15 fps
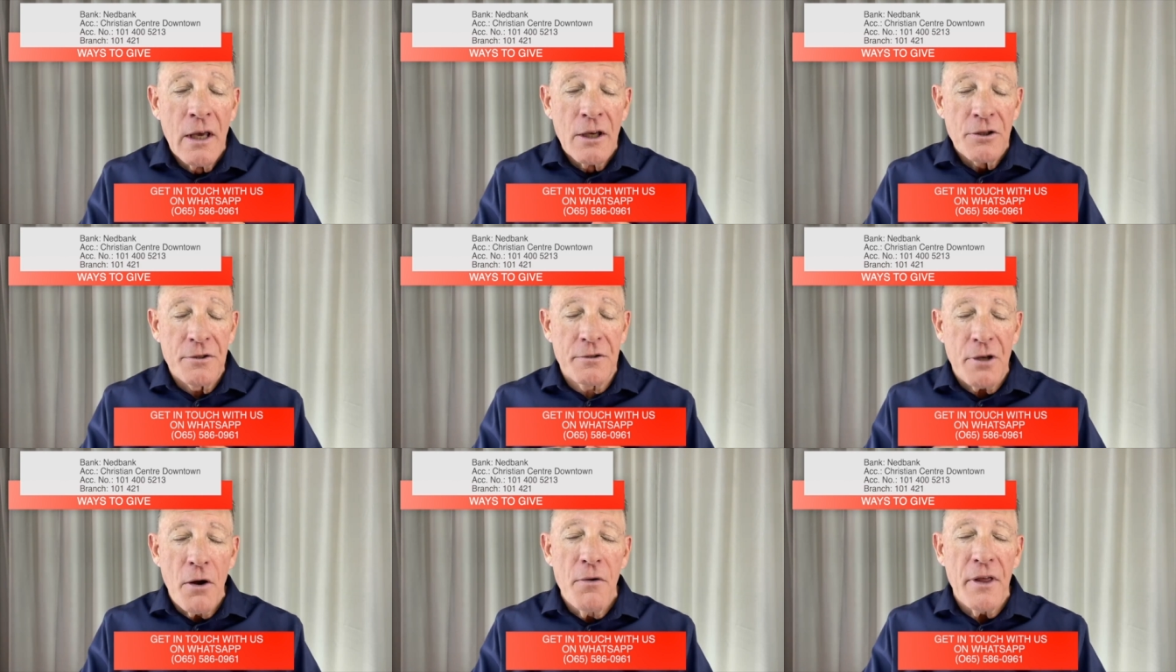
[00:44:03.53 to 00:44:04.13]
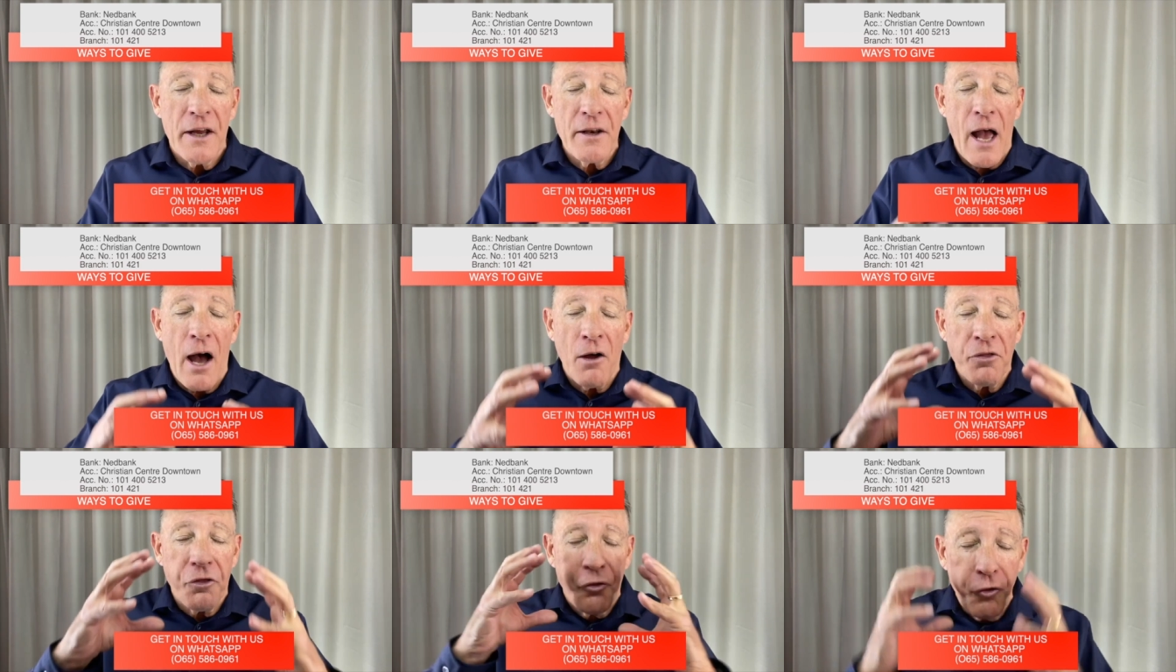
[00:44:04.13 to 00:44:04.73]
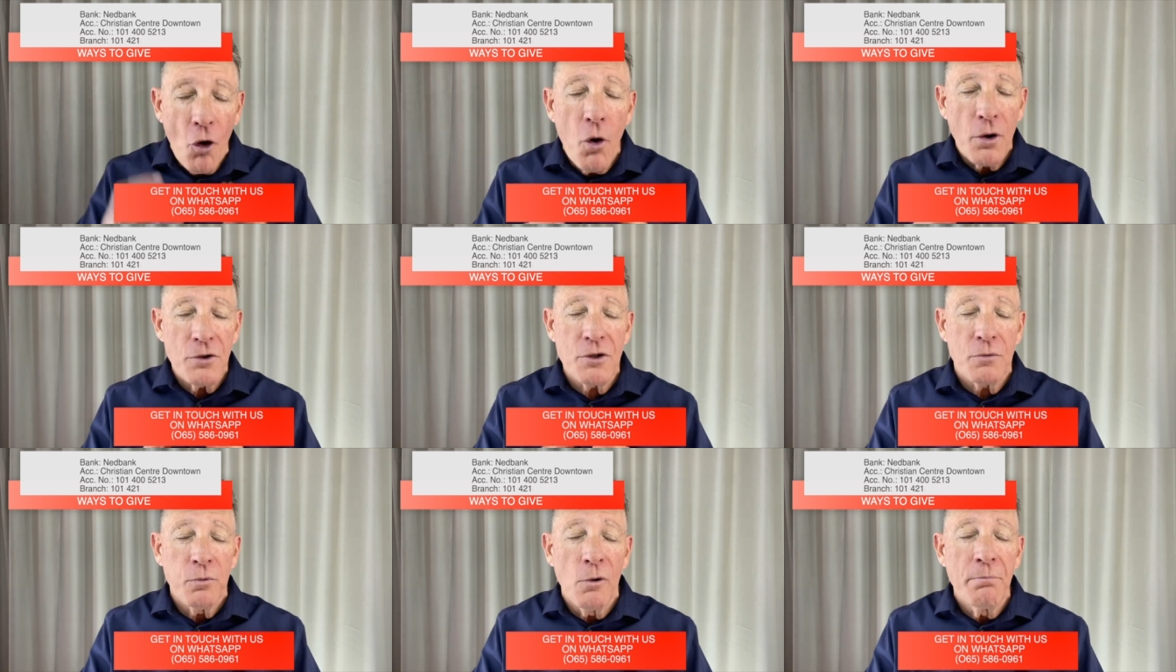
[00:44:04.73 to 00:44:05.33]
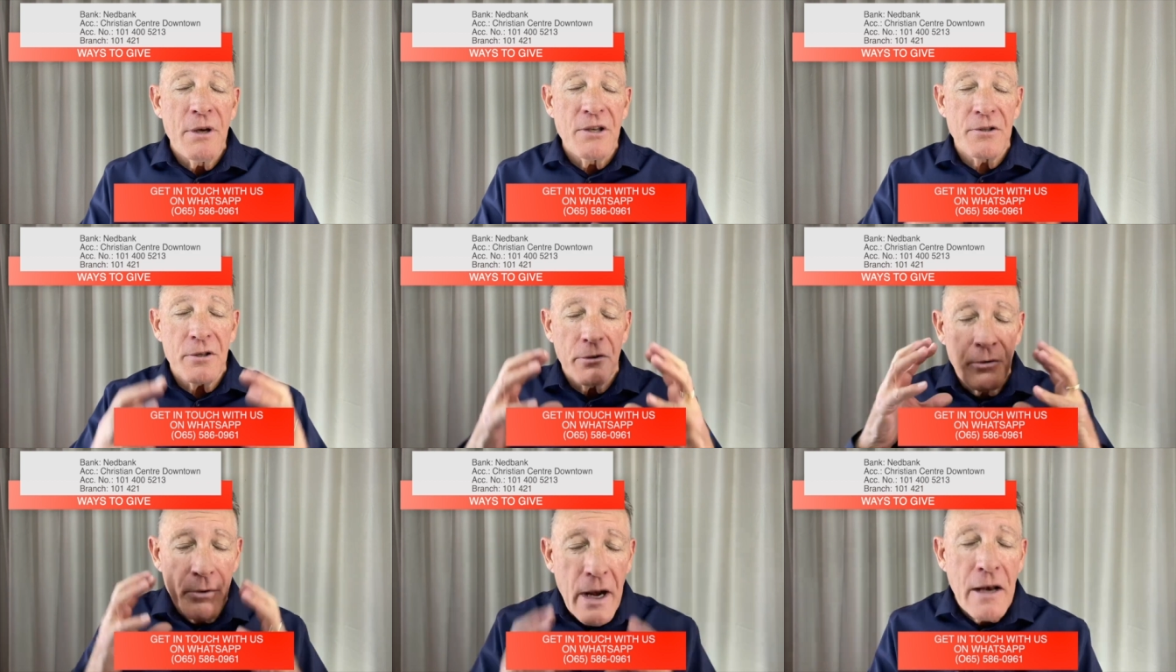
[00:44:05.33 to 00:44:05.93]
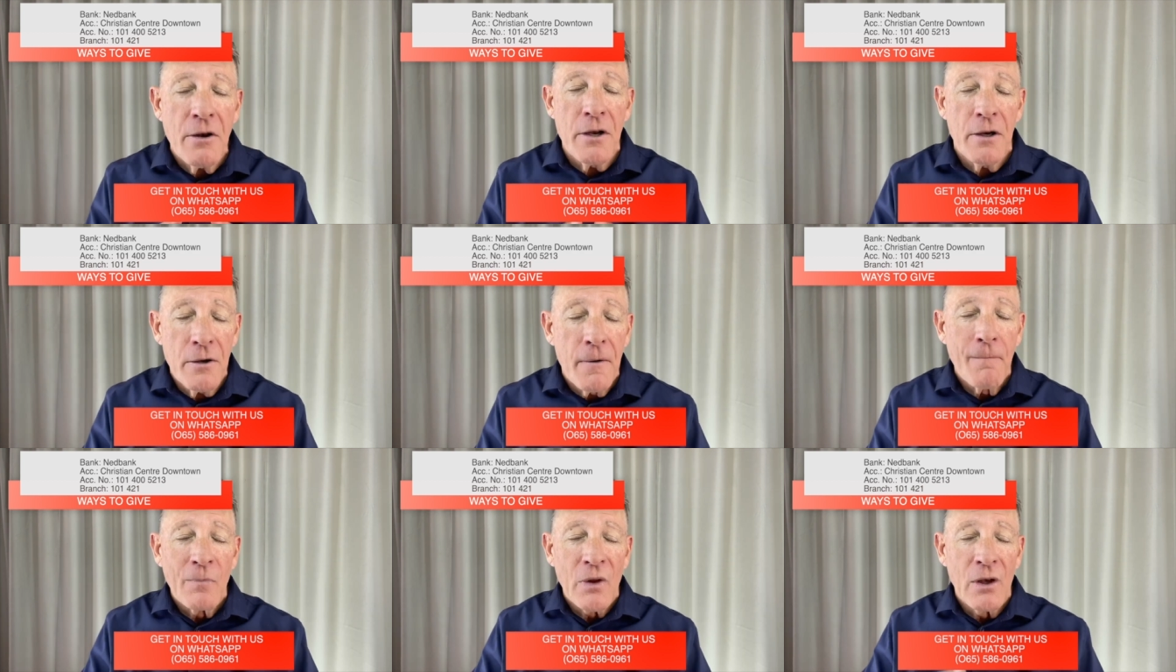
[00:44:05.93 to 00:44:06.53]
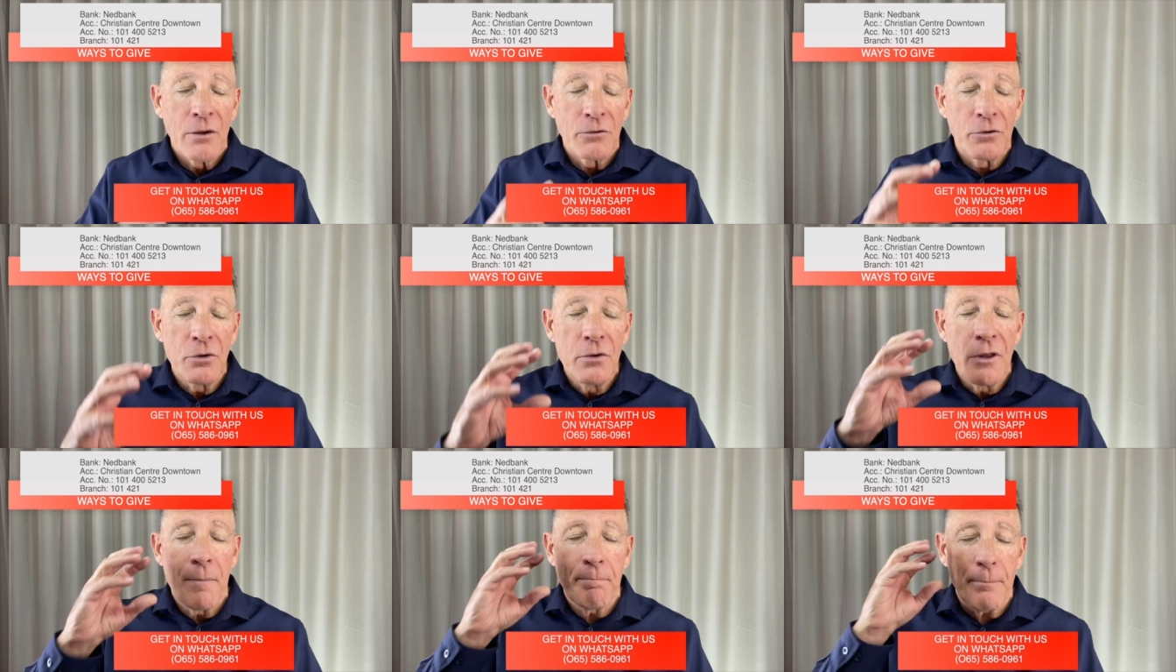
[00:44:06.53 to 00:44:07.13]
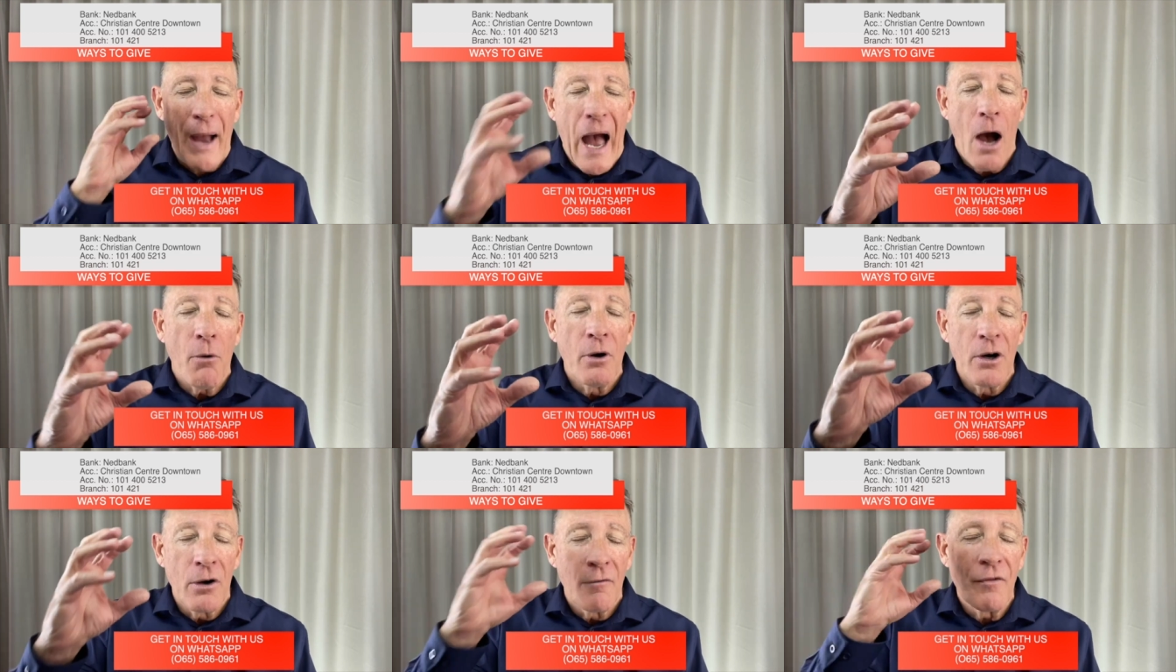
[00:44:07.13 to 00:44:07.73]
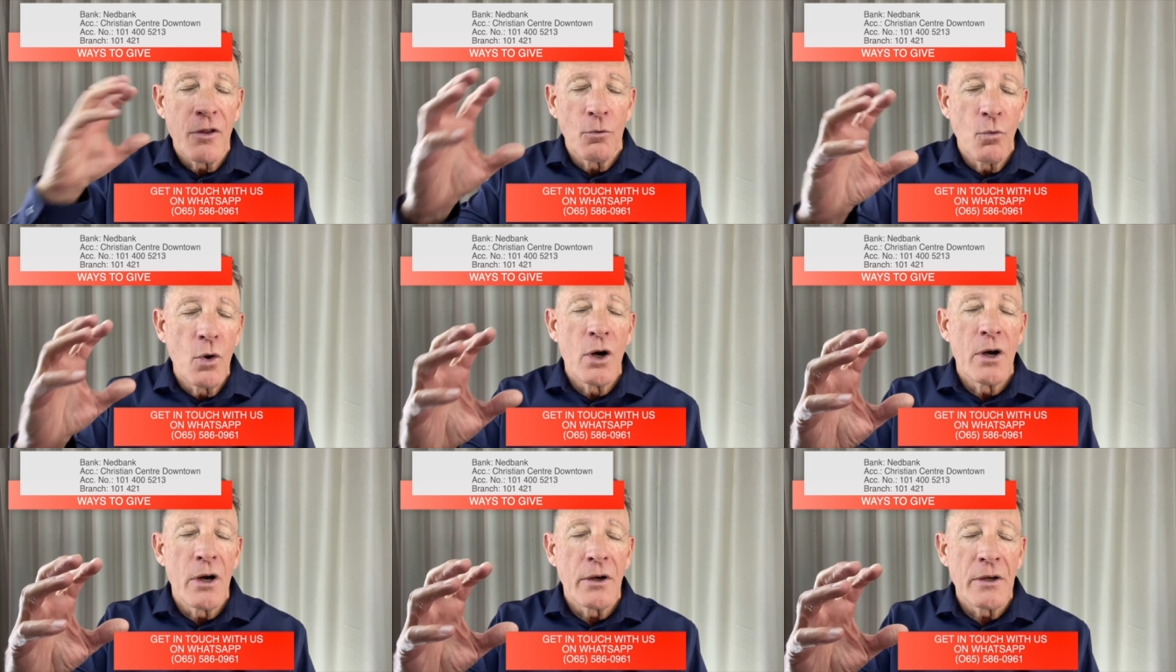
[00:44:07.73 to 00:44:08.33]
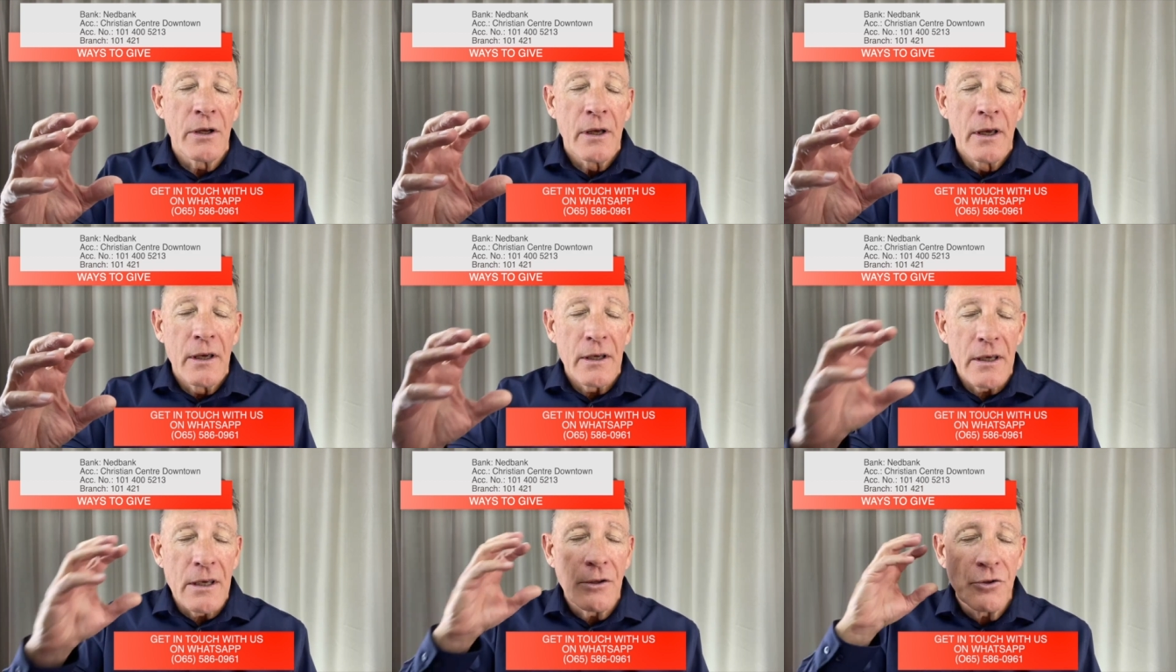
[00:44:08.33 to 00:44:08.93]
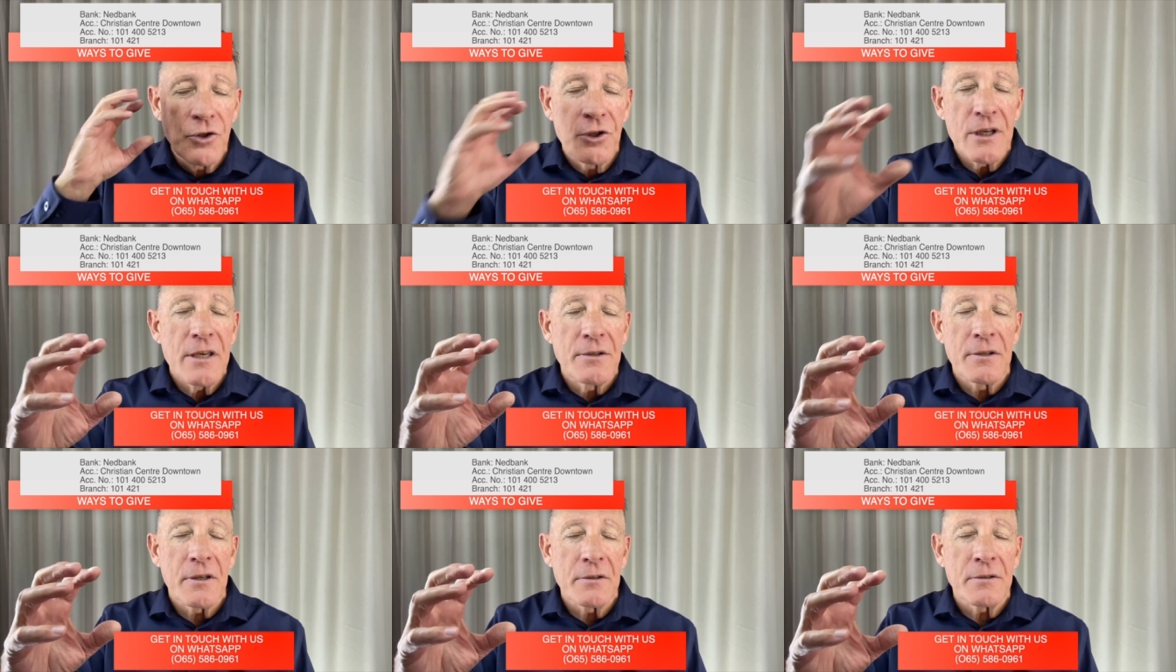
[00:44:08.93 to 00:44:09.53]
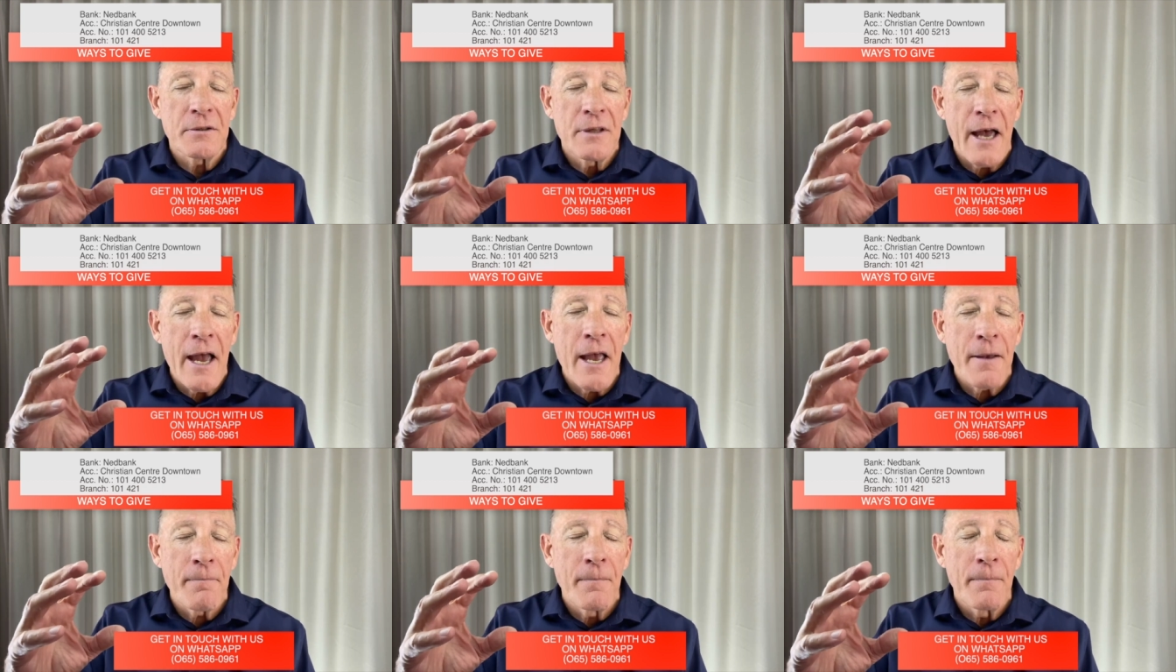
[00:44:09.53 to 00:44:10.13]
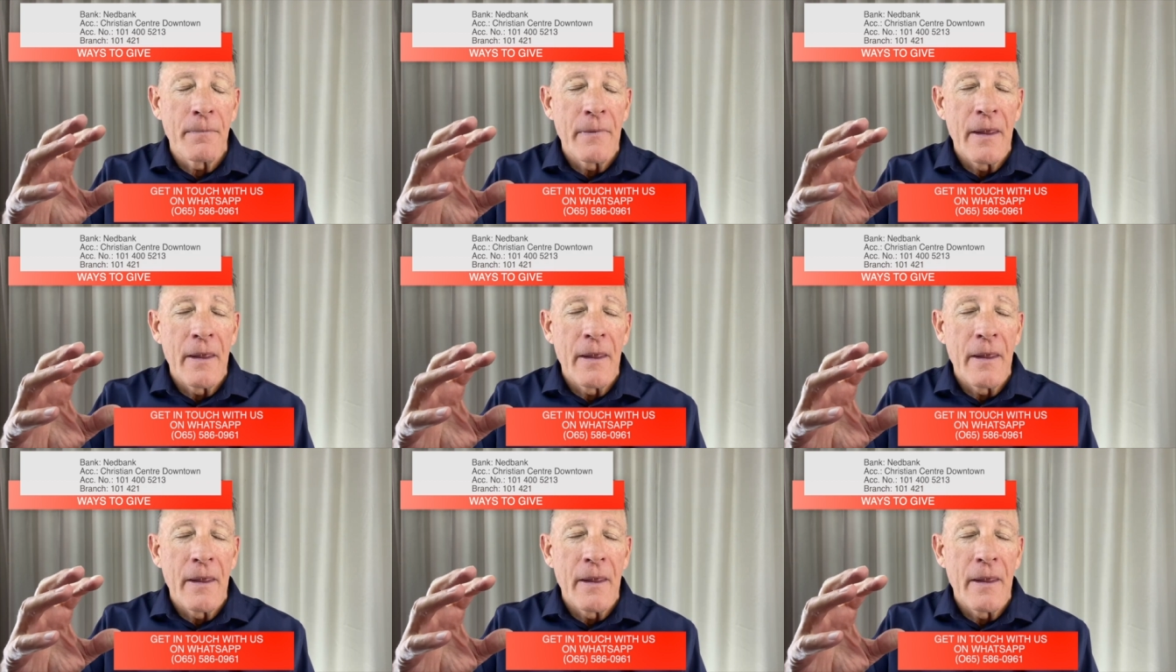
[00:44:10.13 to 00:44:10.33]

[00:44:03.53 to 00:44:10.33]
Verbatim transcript: so that our thoughts will be surrendered to the power of the word in Jesus' name.